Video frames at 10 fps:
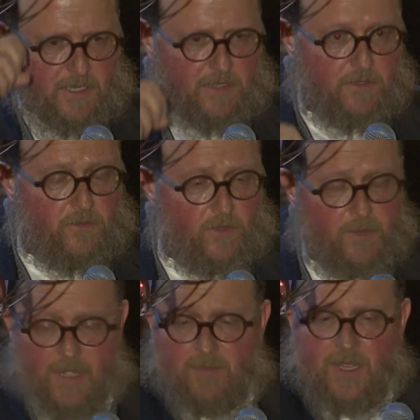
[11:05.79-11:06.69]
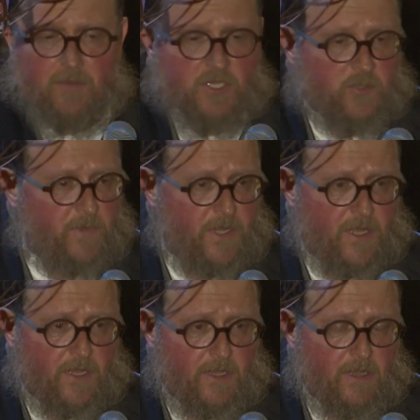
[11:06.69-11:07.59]
and you talk about, I'm not a
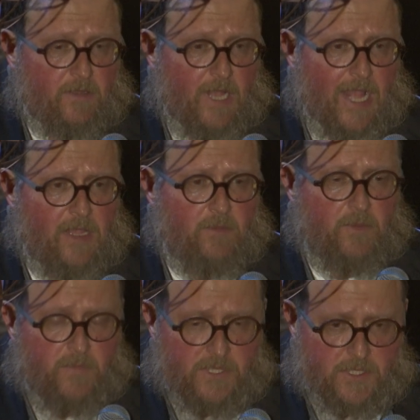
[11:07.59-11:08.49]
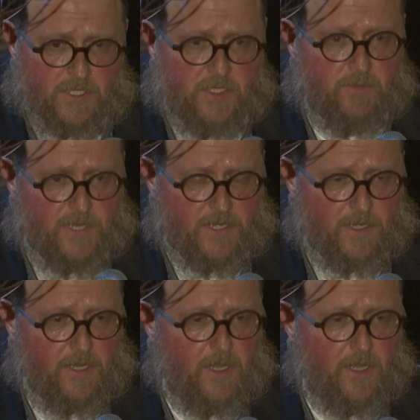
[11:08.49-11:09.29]
mashpia, I am a businessman,